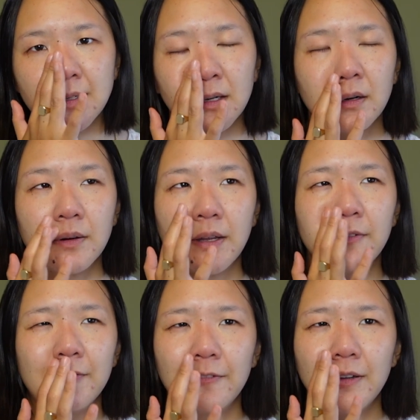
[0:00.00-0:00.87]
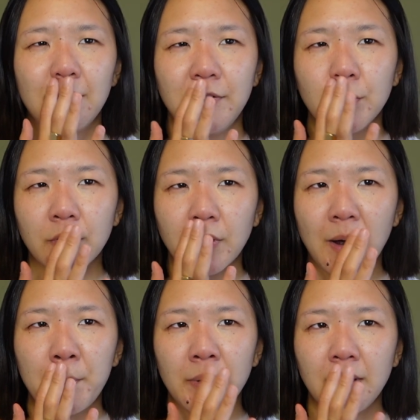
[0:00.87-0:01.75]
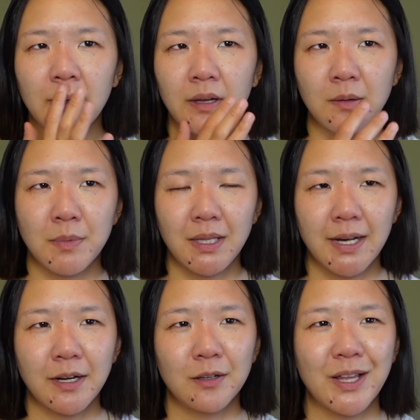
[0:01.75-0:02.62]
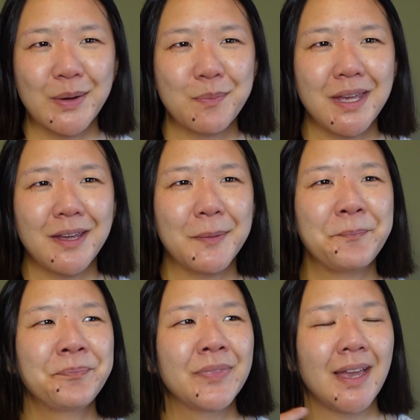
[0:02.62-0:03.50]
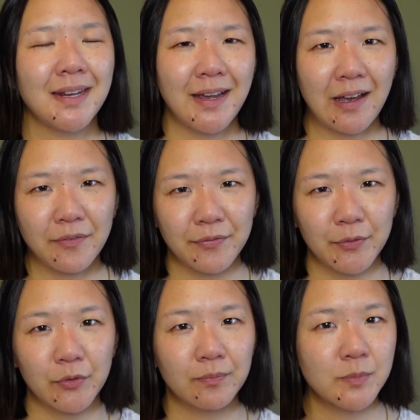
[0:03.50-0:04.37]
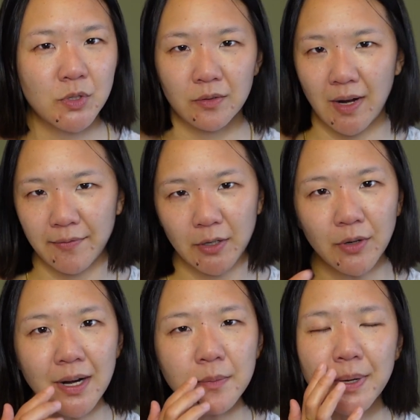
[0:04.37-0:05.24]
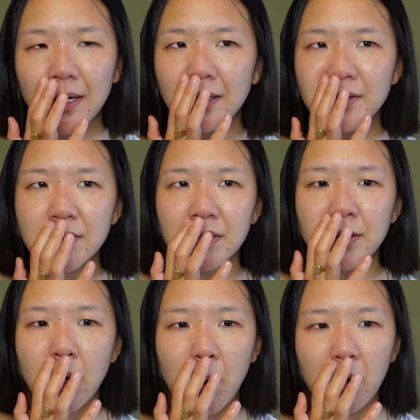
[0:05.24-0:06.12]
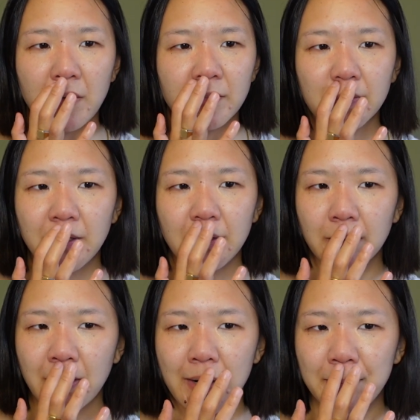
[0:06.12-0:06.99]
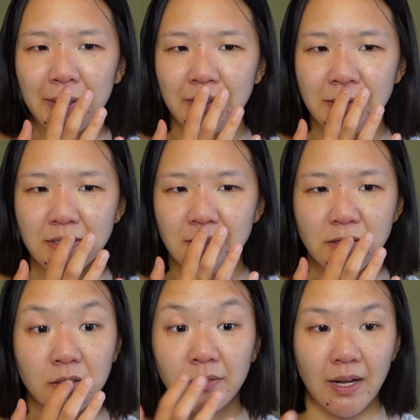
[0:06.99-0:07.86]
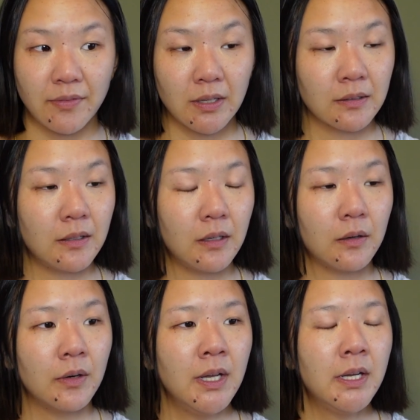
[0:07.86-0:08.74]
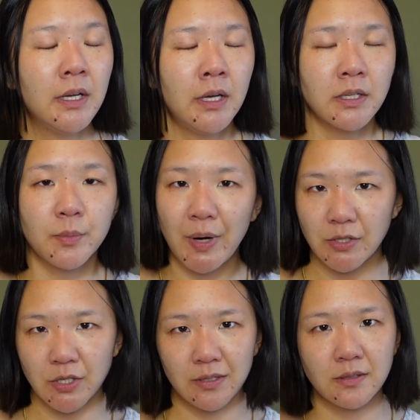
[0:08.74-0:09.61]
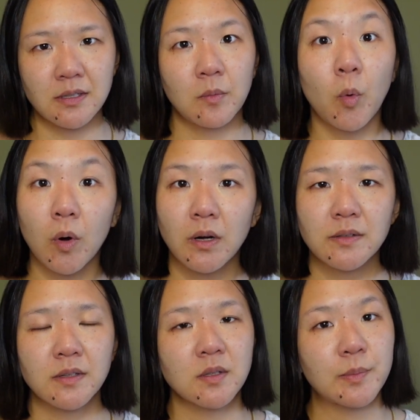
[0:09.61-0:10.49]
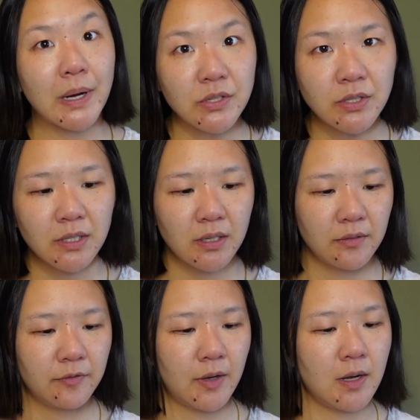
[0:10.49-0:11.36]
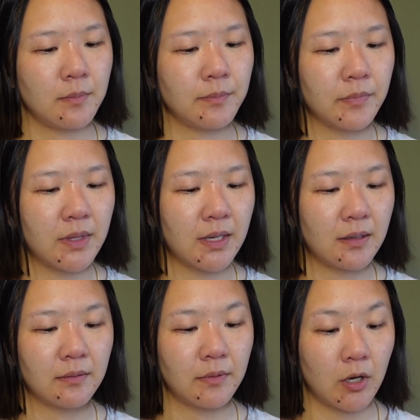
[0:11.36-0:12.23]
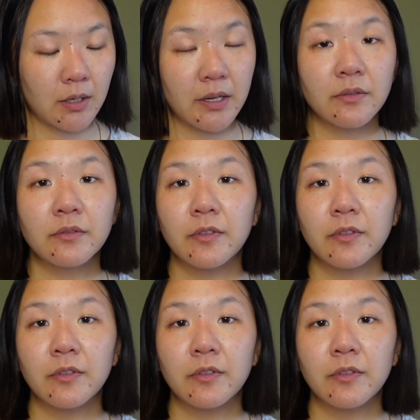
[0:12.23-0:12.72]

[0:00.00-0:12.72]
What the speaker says: You know, if you grew up a millennial like me and have surviving grandparents, or know of your grandparents surviving, you know, depressions and wars, especially if they hearken